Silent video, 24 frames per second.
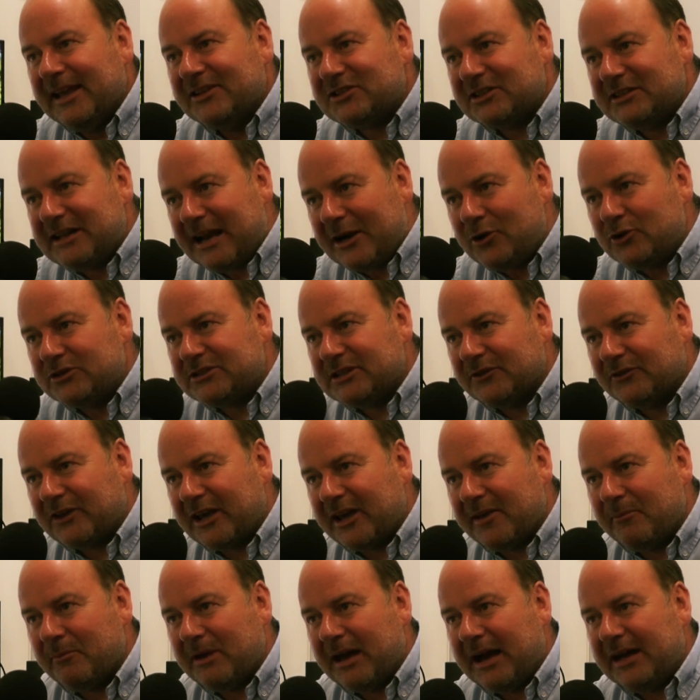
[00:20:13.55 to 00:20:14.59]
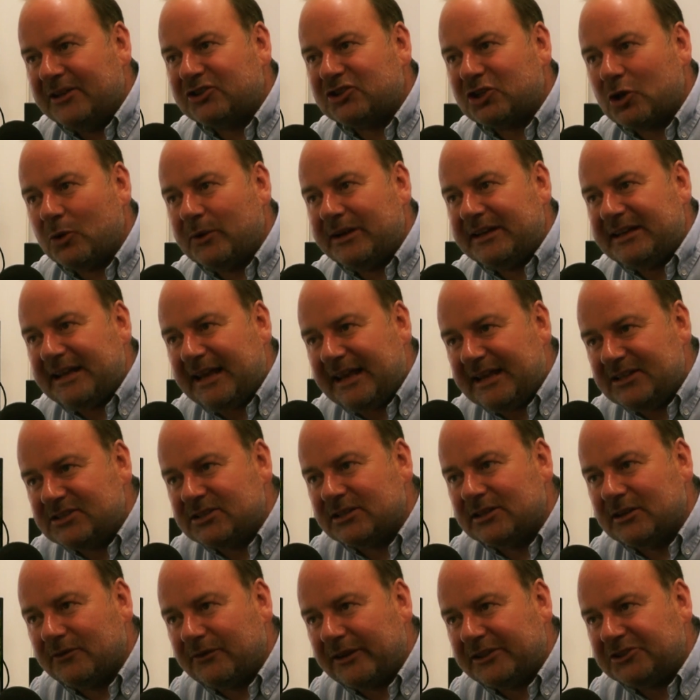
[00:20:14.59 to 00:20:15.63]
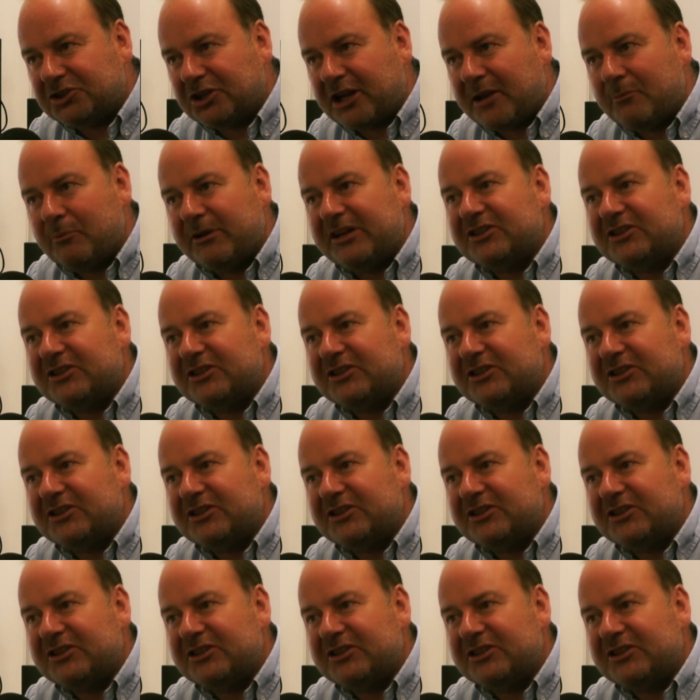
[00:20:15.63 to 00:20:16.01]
It's a narrative game, and so it is an adventure game,